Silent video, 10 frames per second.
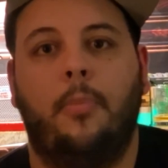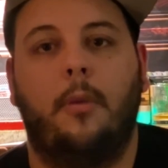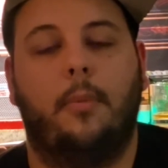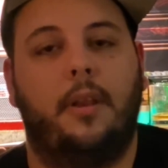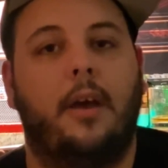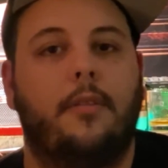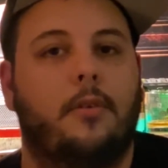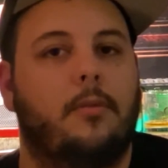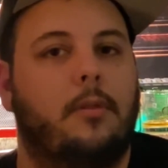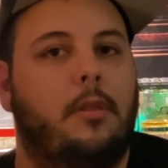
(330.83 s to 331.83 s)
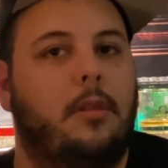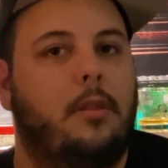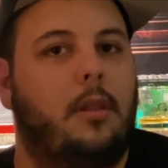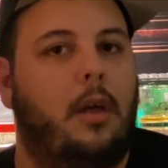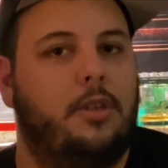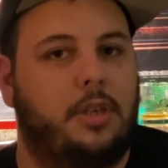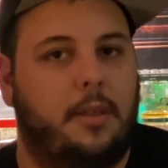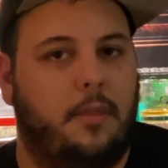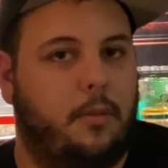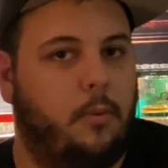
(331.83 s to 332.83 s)
but now they're lodging a
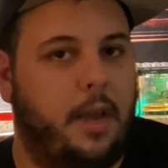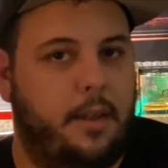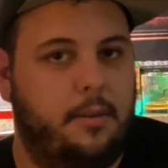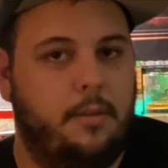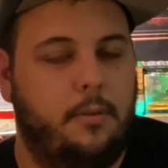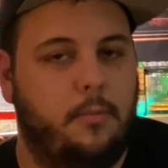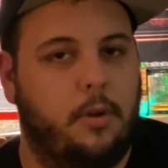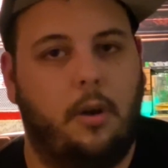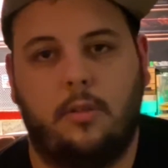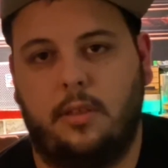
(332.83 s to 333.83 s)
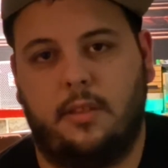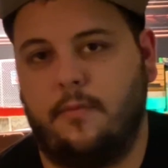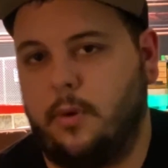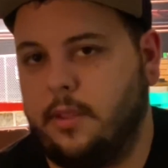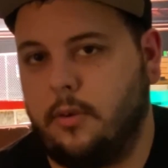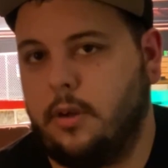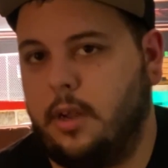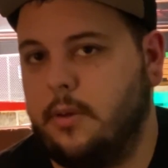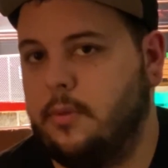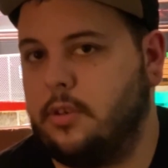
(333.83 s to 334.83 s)
threat, regardless of whether or not
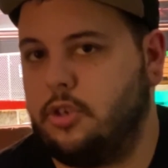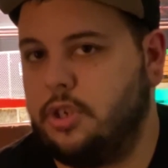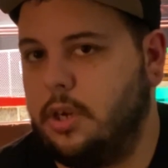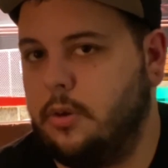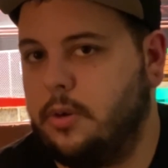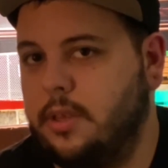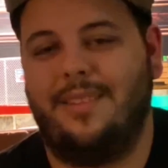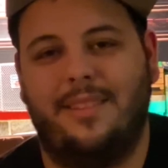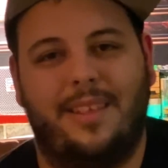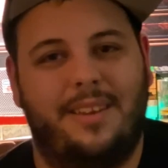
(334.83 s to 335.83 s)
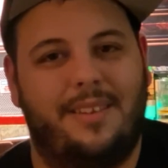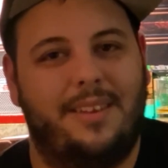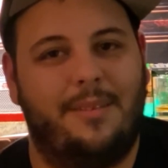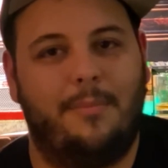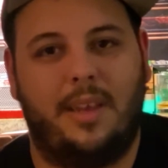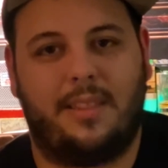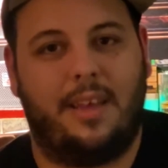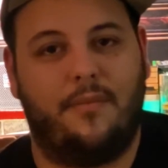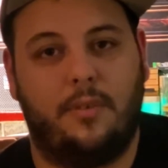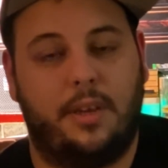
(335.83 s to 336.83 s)
it was a joke. They didn't make
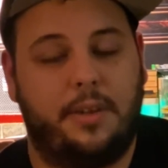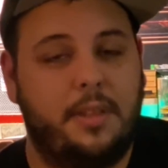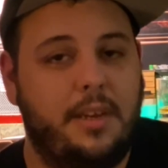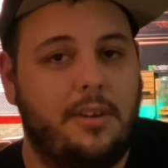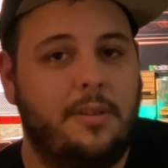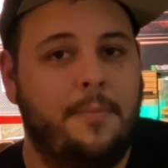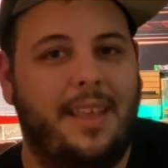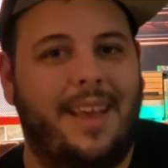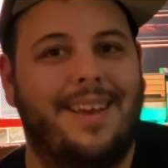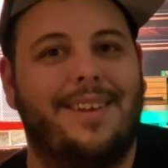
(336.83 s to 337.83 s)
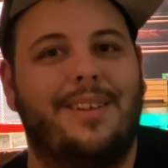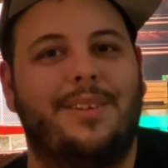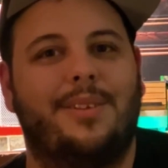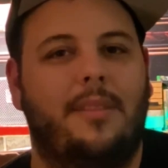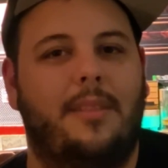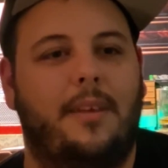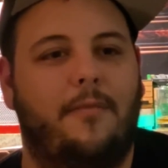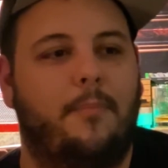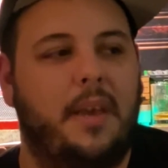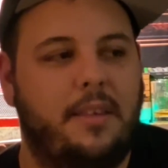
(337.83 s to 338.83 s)
that very clear, and
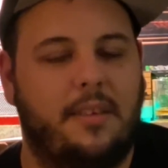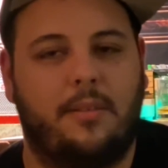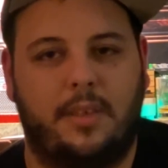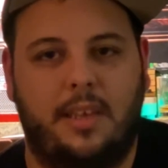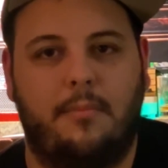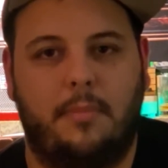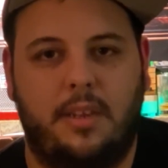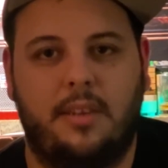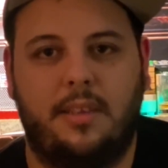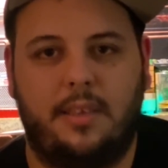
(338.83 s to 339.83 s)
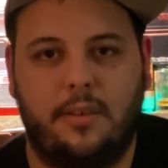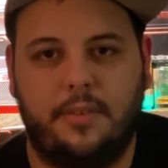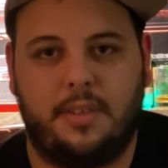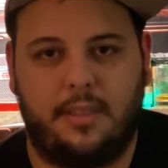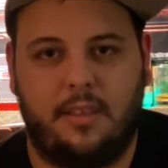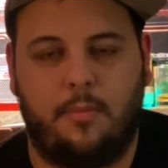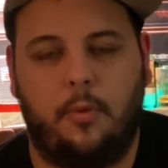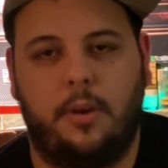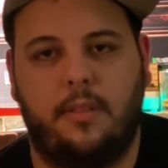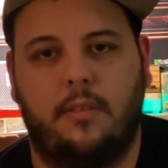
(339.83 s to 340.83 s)
they've basically admitted guilt at this
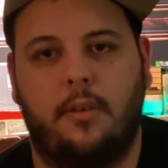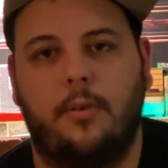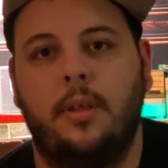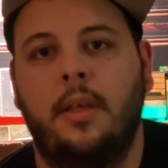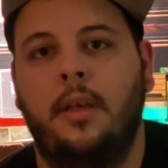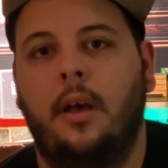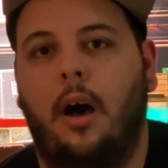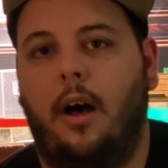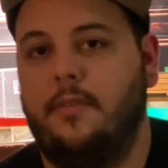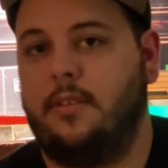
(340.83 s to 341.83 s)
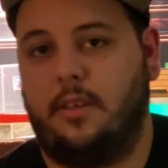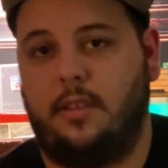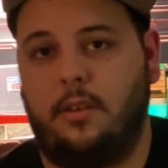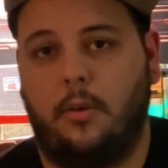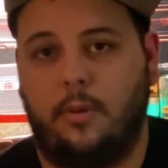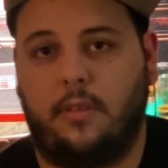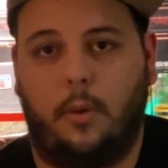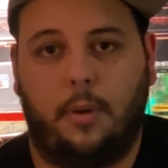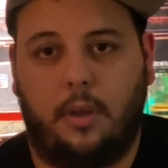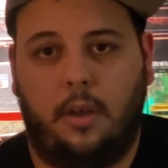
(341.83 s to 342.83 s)
point, so obviously they know what's
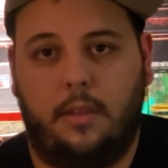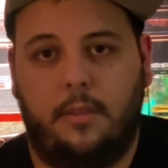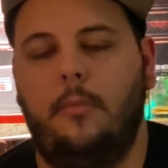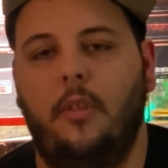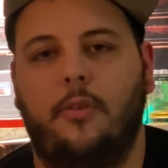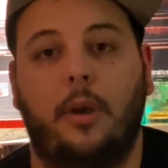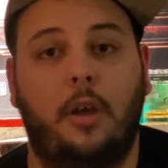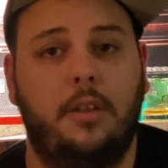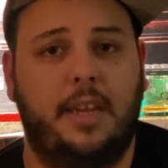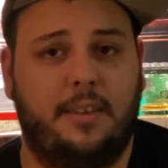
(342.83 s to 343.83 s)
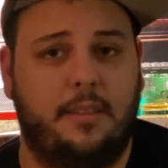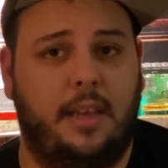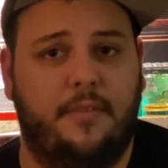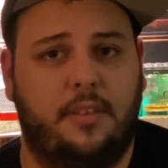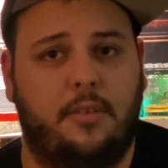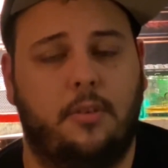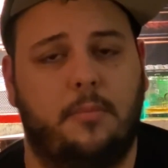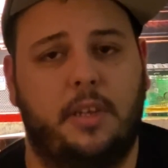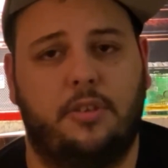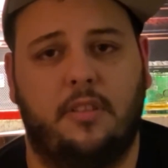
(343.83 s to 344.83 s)
going on. So I contacted Laughing Skull
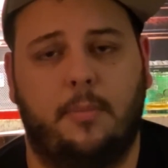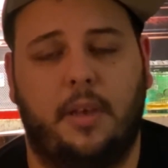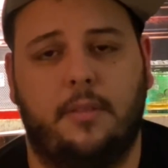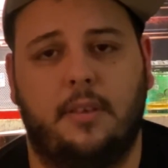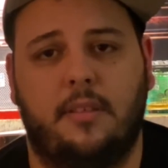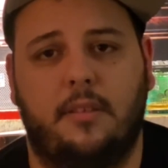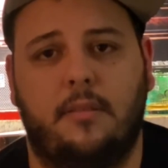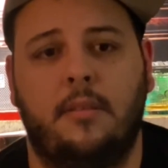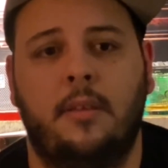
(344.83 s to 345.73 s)
Dimensions about this and